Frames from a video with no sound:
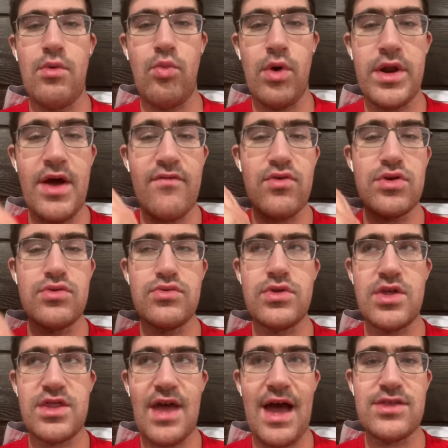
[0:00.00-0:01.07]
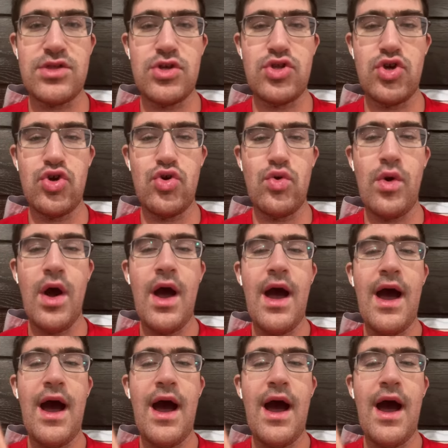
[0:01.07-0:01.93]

Whatever you decide to do,